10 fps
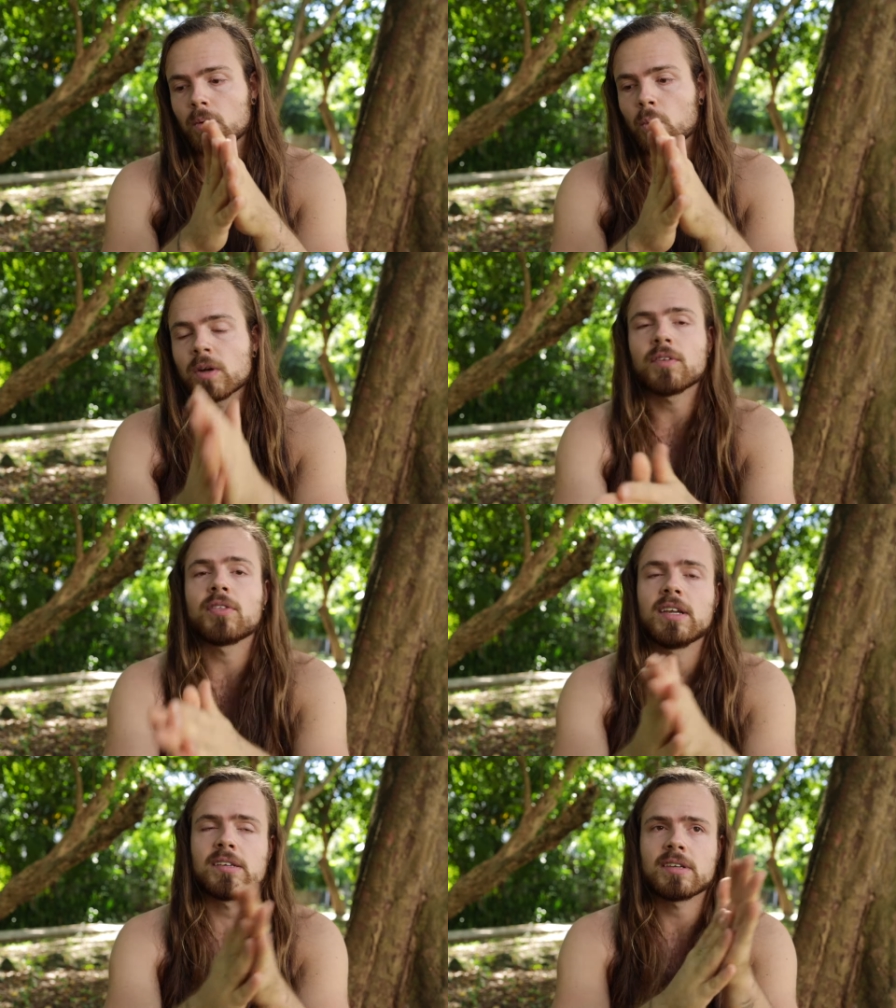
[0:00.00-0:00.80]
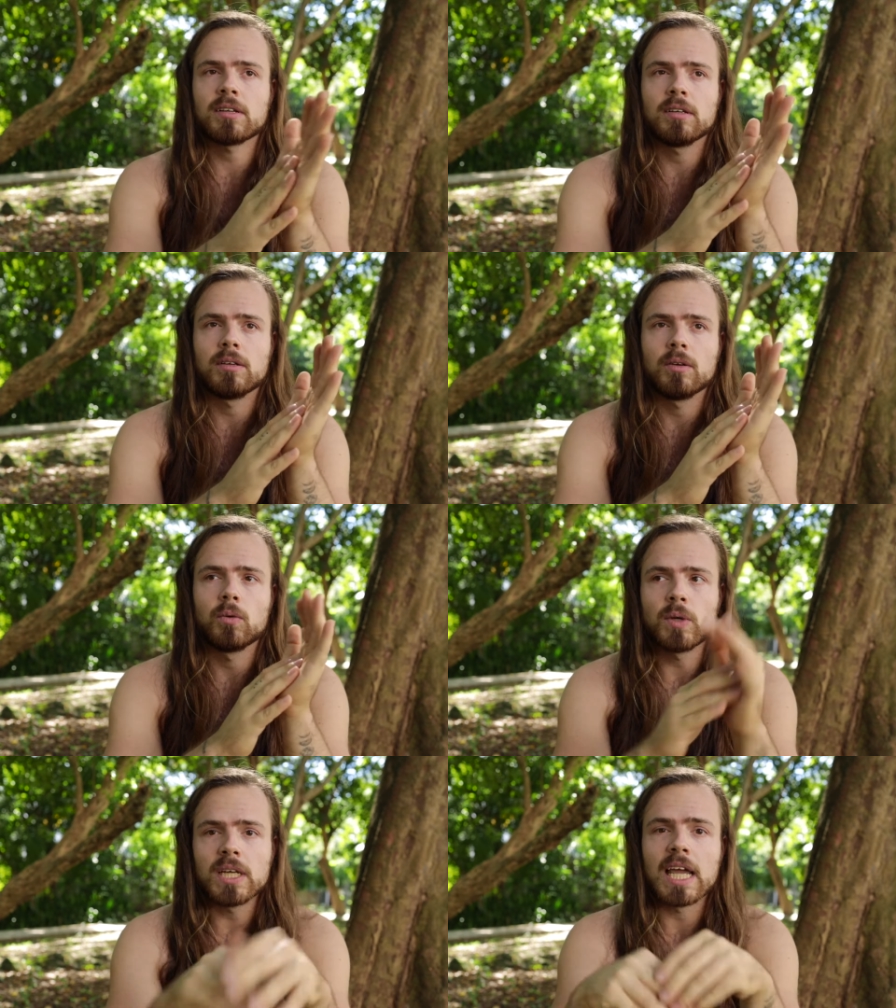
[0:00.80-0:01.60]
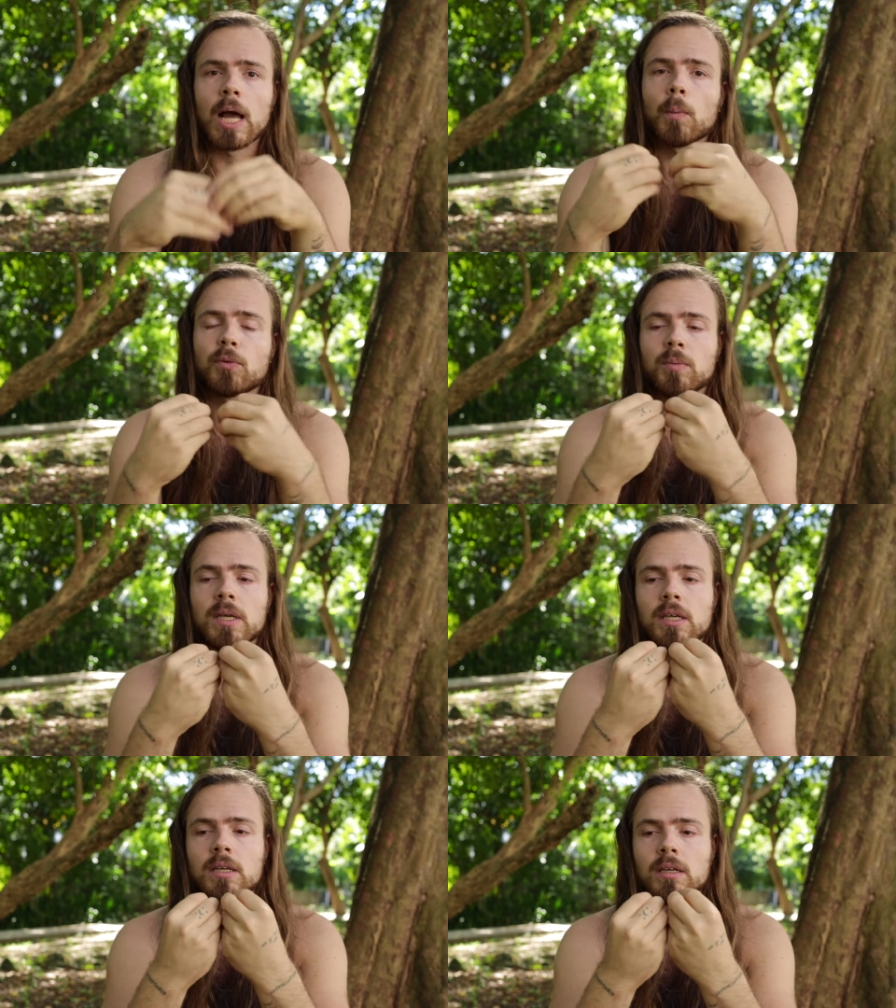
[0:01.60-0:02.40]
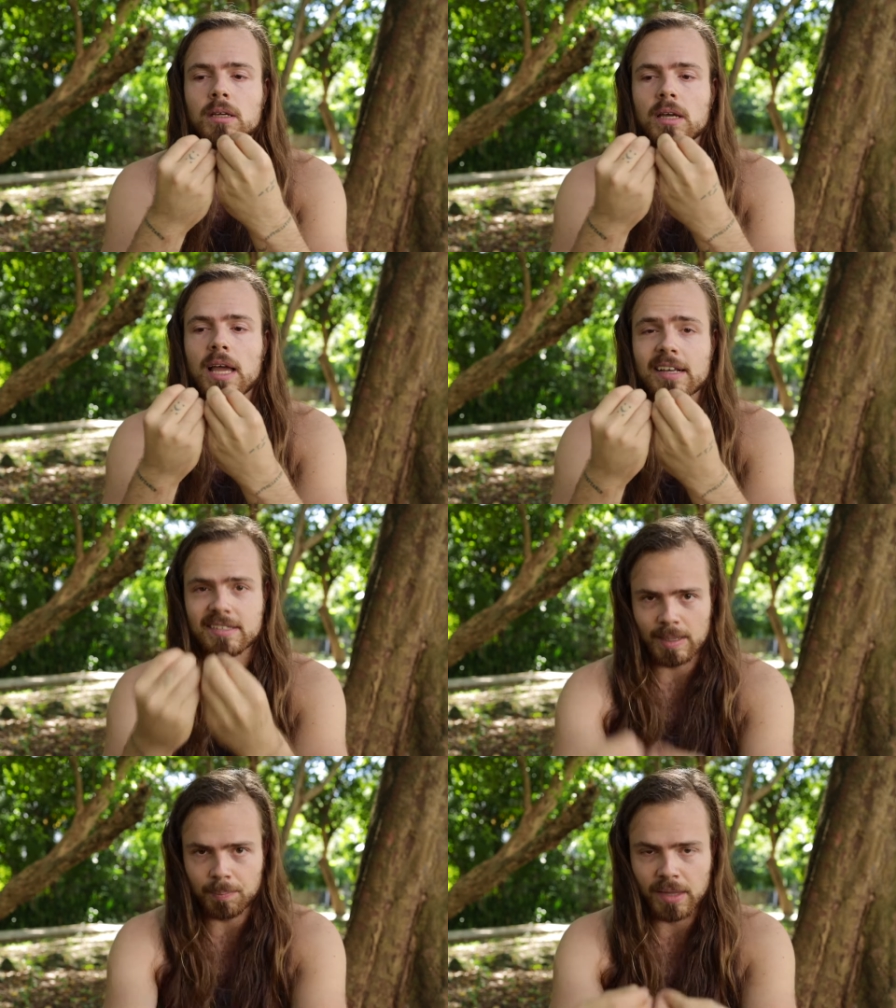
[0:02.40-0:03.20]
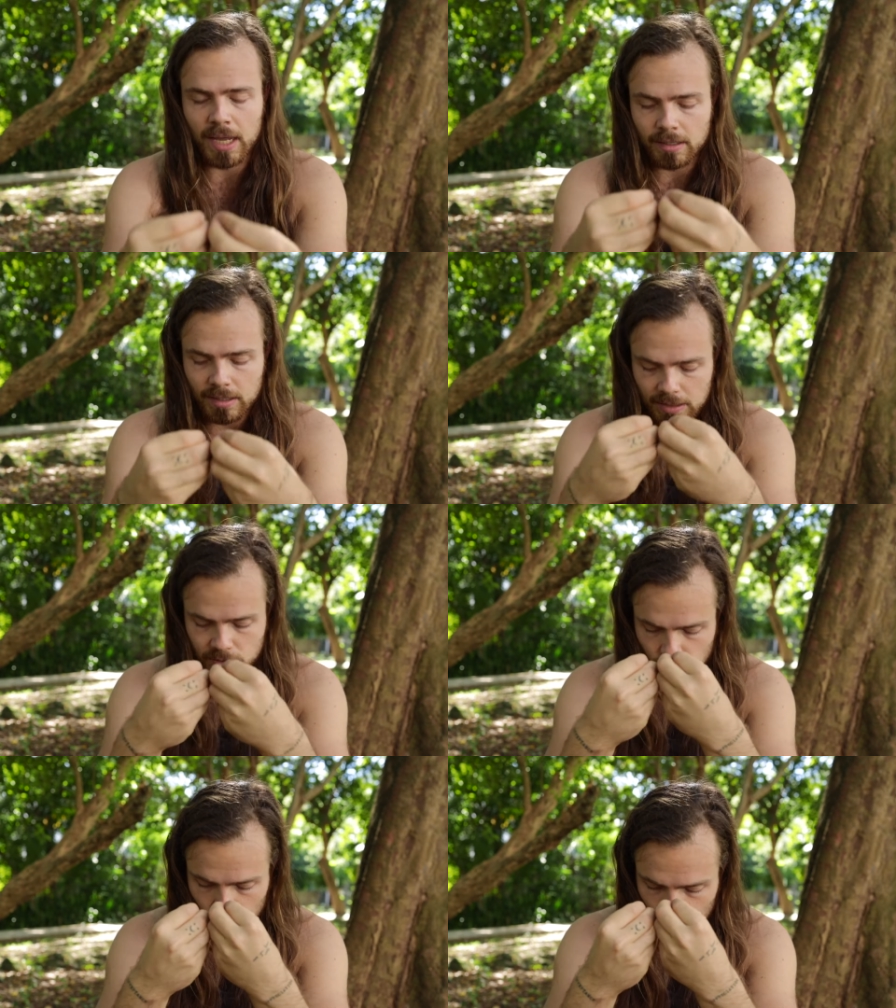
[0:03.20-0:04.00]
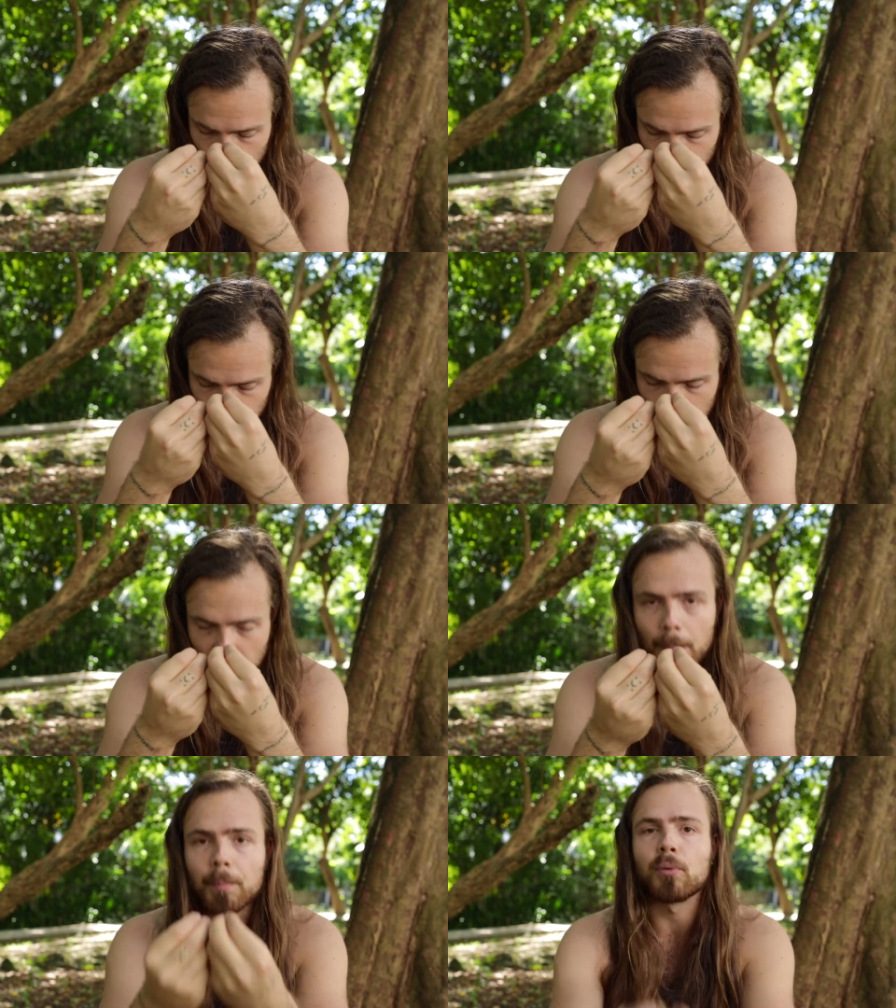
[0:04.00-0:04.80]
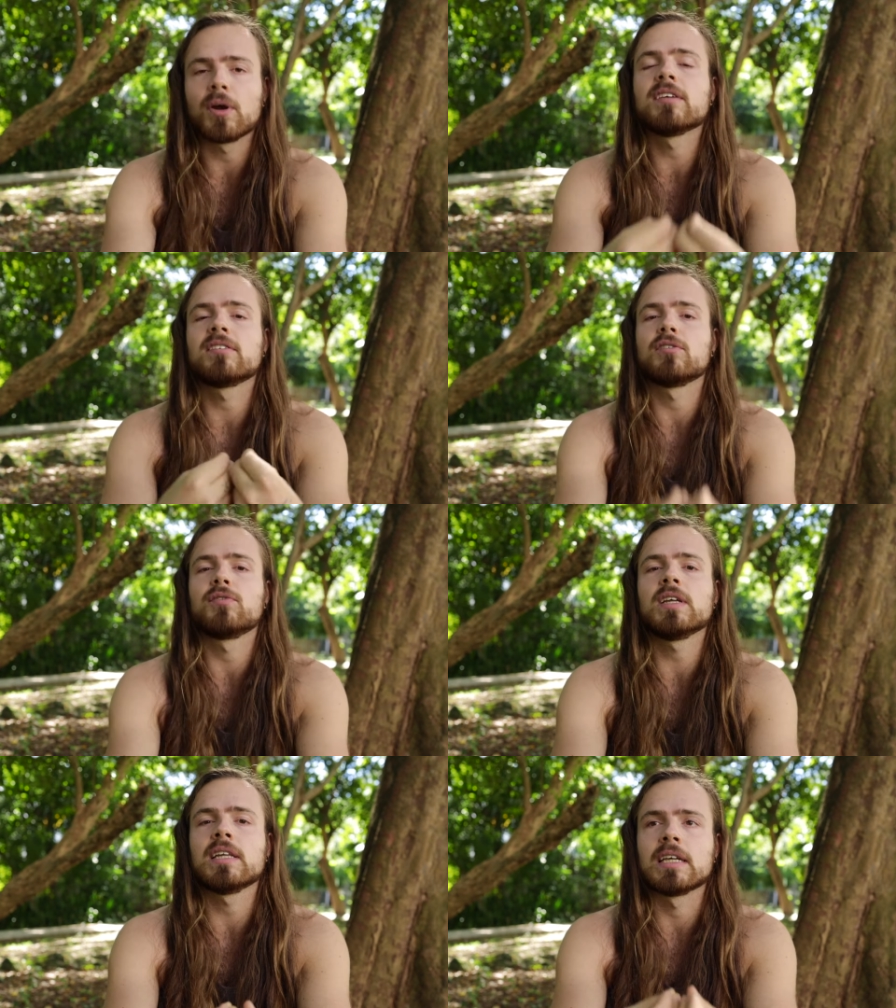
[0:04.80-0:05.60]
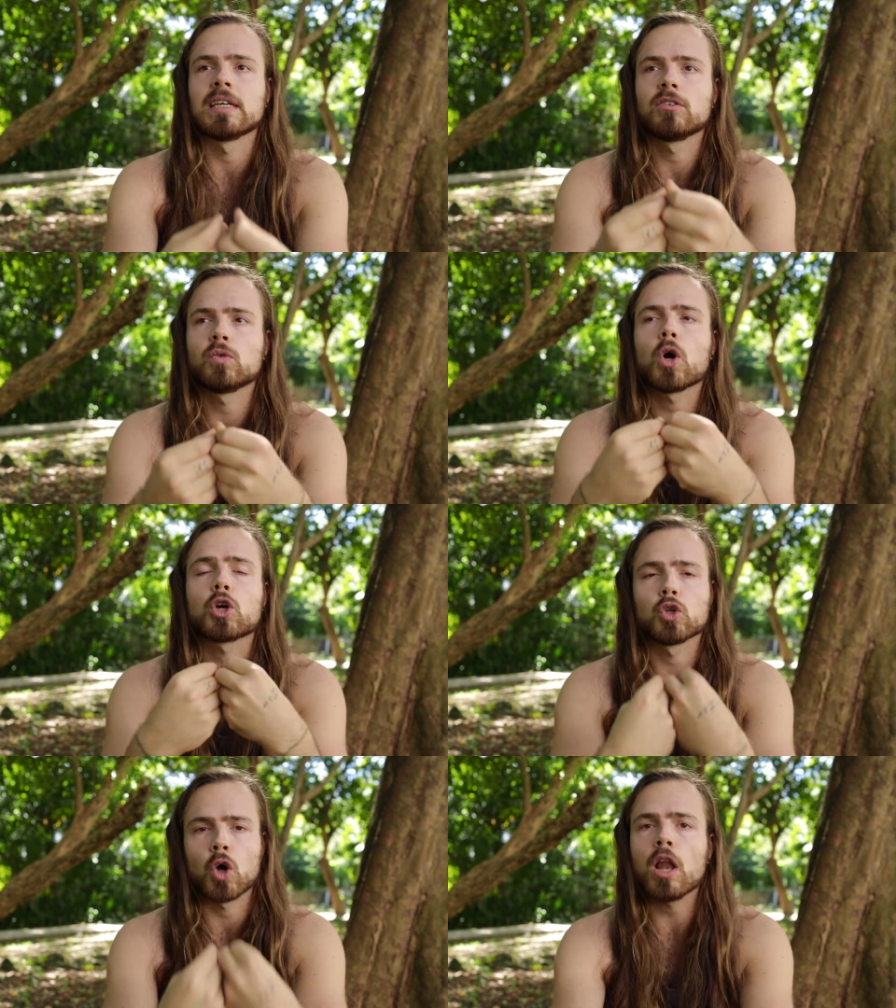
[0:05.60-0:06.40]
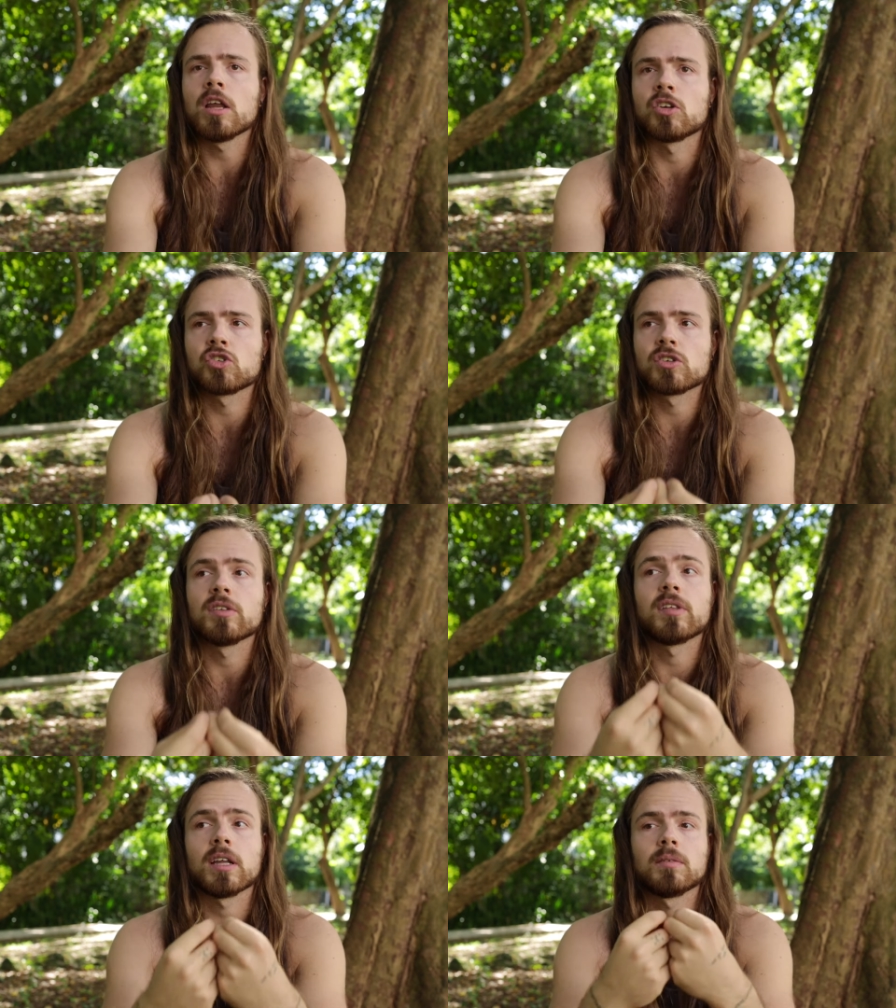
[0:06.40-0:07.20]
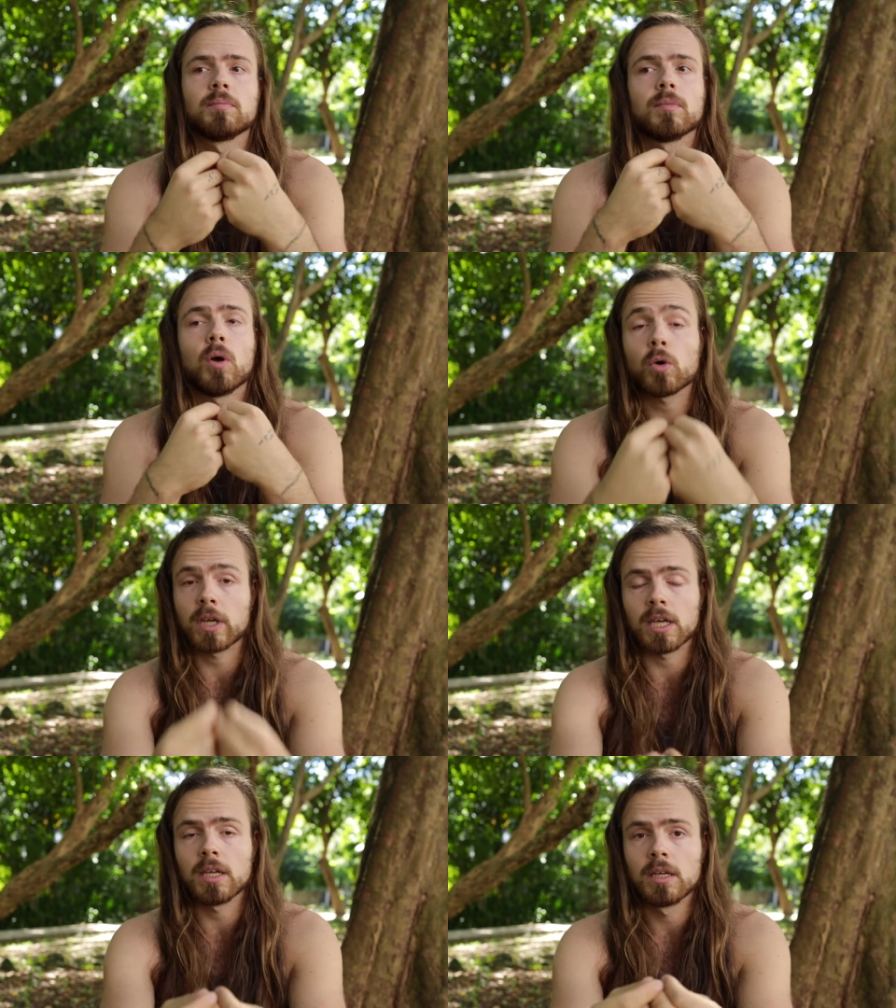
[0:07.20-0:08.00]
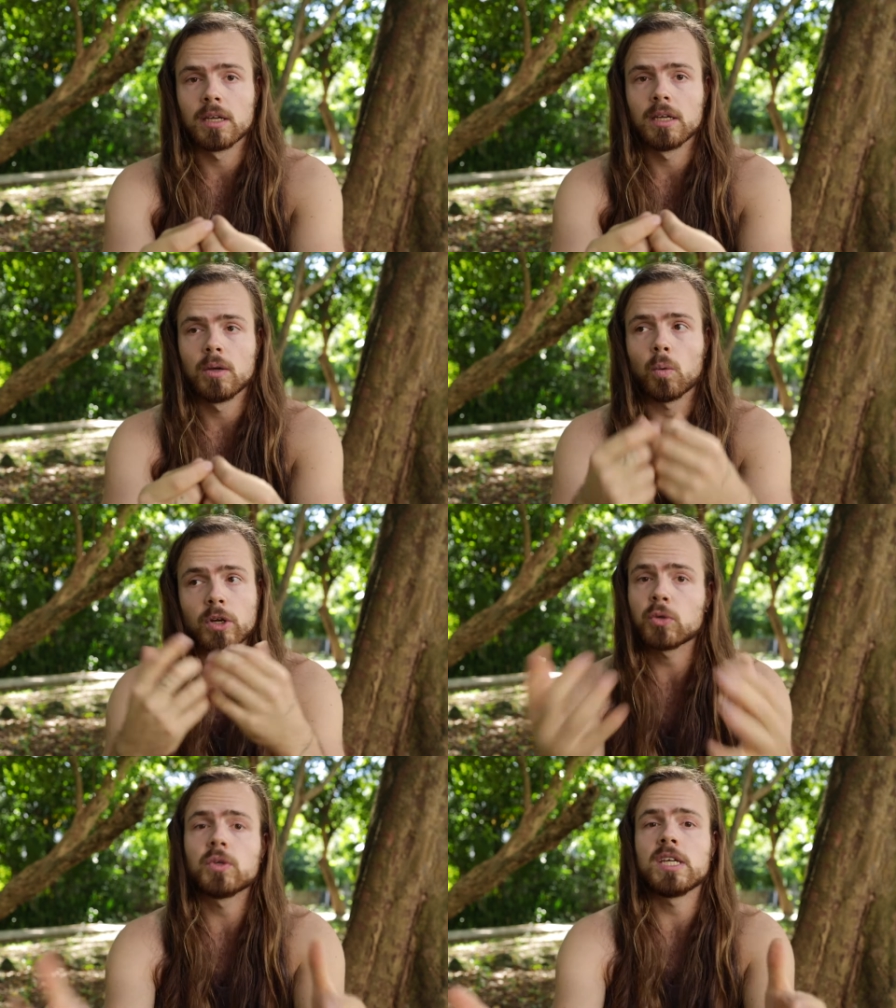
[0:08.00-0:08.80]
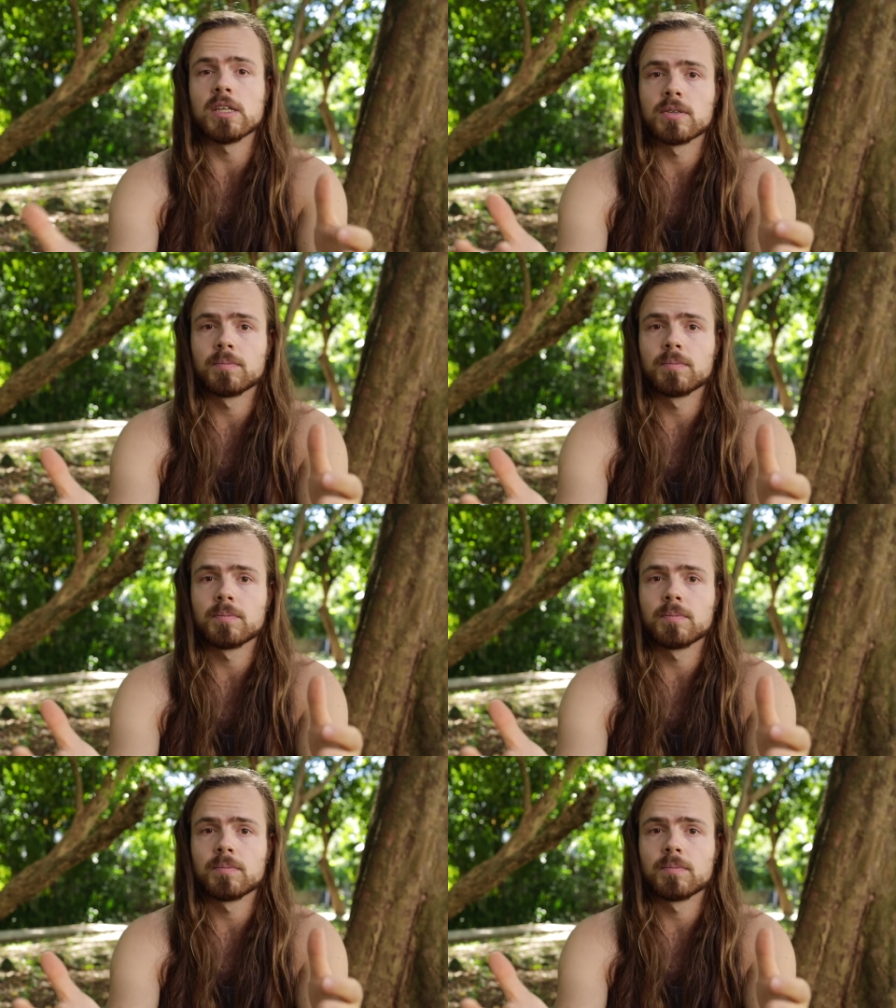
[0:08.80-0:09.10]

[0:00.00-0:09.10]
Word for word: one of the things that really helped me accept that is to embrace this feeling, to acknowledge that, okay, what do you need?